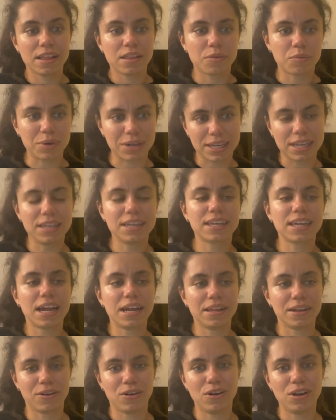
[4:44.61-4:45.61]
that was
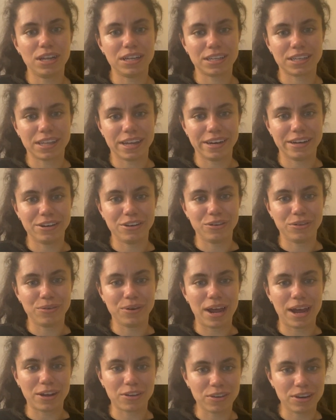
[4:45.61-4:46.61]
inside the college that you could
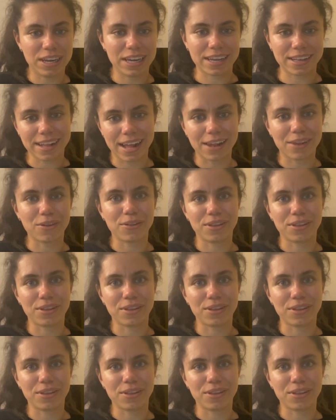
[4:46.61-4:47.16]
actually stand